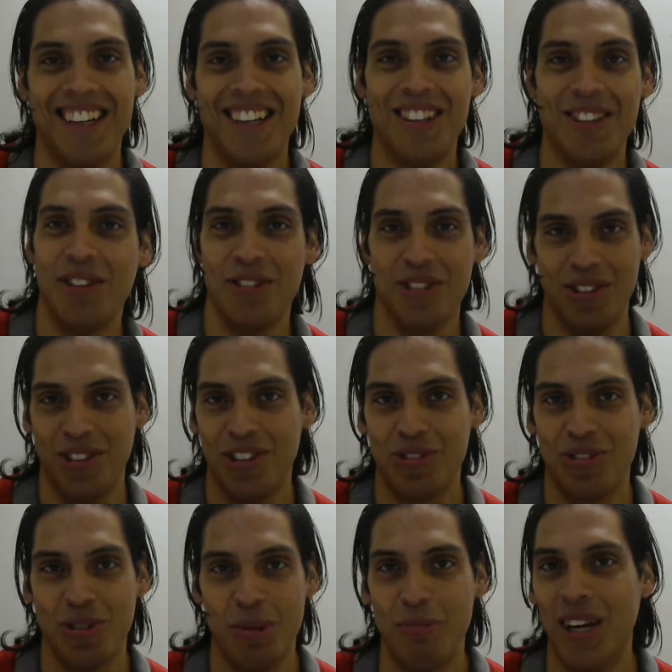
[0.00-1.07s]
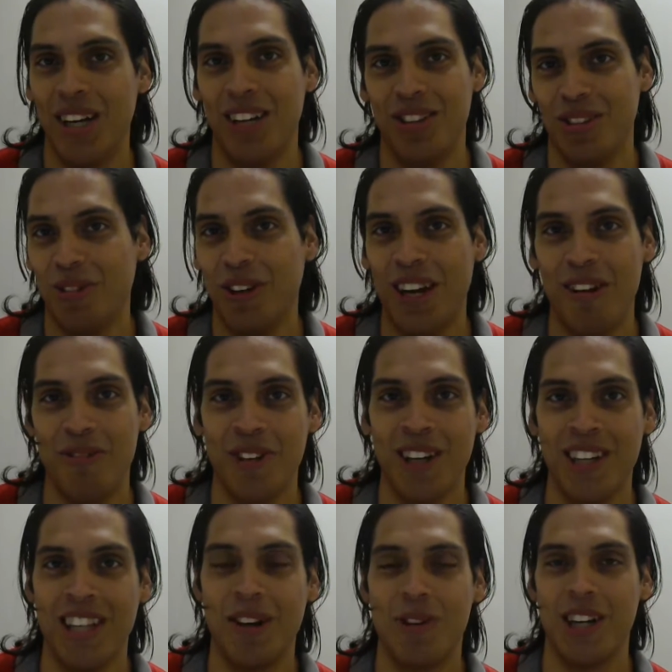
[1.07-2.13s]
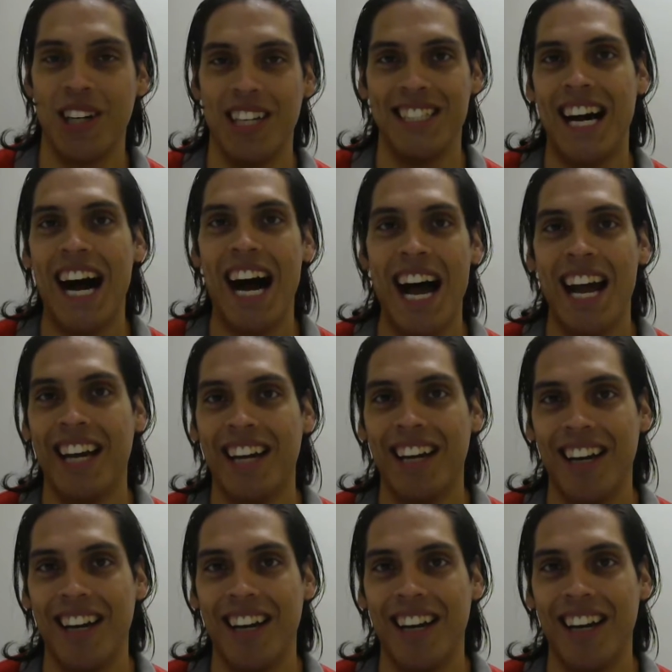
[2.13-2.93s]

Those are his three buddies or whatever, and they were going to die.